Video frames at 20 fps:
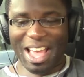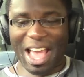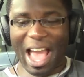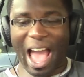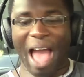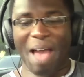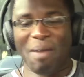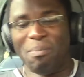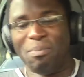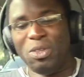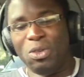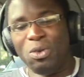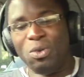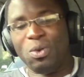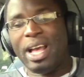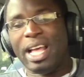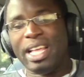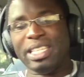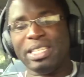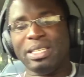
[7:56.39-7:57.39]
You
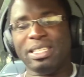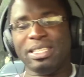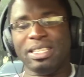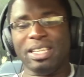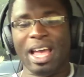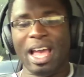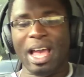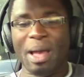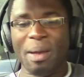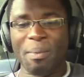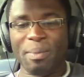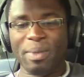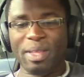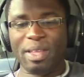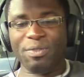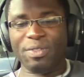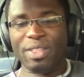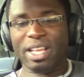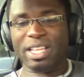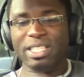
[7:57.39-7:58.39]
guys,
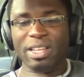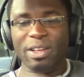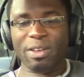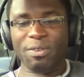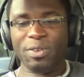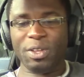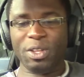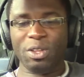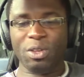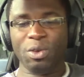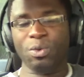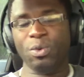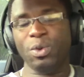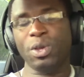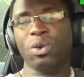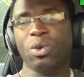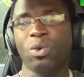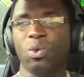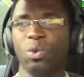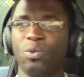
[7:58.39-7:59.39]
if there's a video
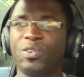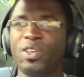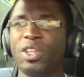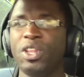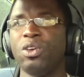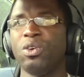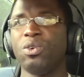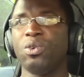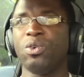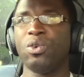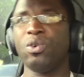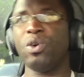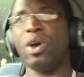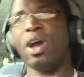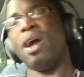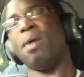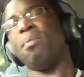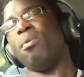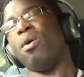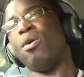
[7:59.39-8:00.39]

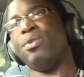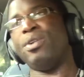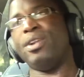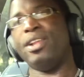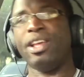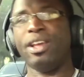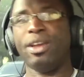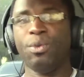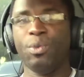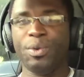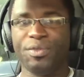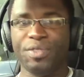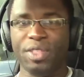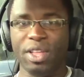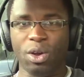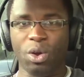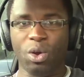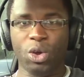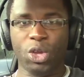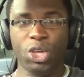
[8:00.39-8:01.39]
out there with
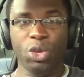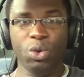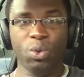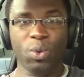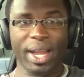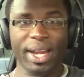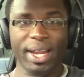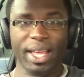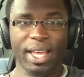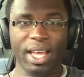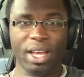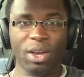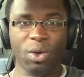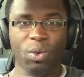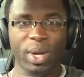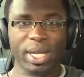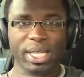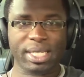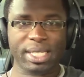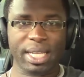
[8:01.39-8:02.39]
the Q&A
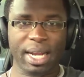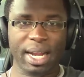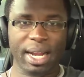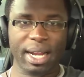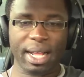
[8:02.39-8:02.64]
question and